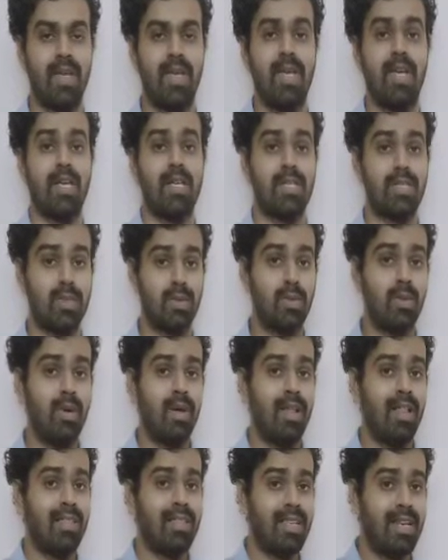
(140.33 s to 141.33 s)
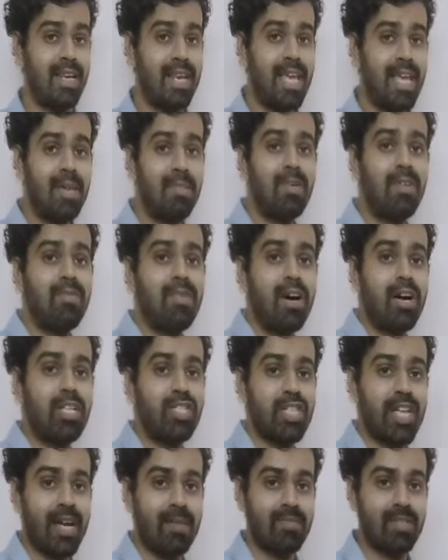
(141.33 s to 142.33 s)
So the name of our
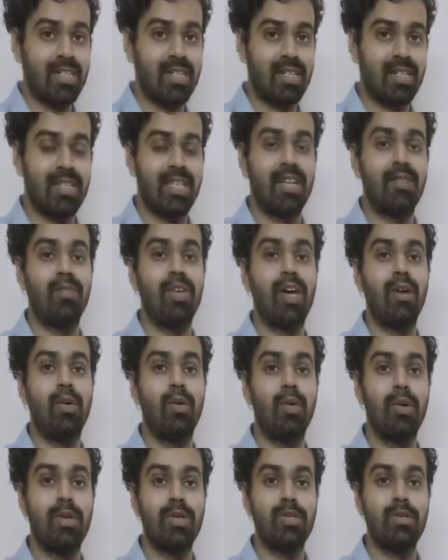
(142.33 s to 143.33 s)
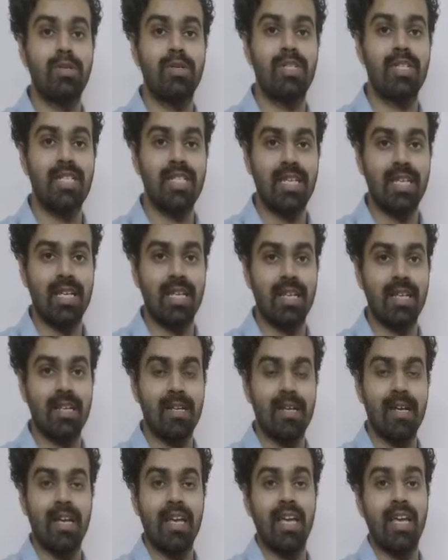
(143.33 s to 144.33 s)
chapter that we are going to deal
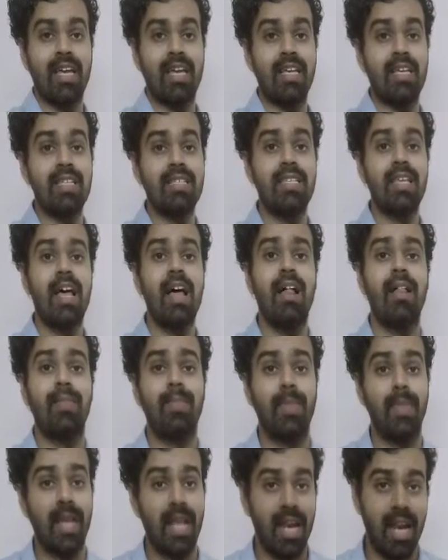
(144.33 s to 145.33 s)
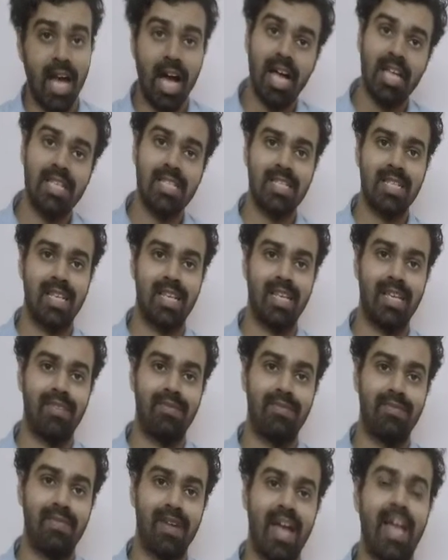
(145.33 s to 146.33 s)
is The Last Leaf,
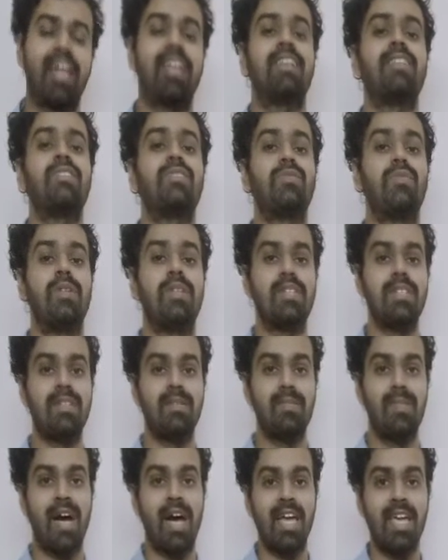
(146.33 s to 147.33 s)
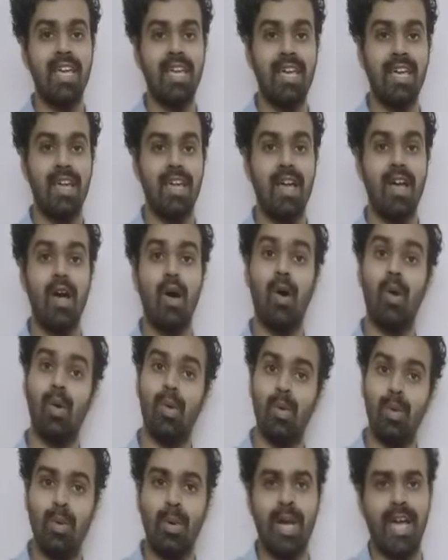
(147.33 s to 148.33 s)
and it's written by
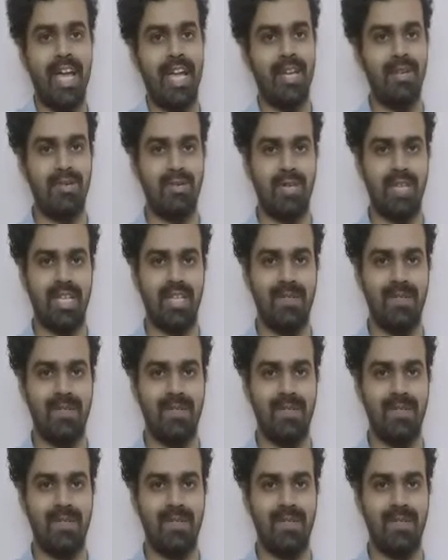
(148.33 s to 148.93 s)
O.Henry.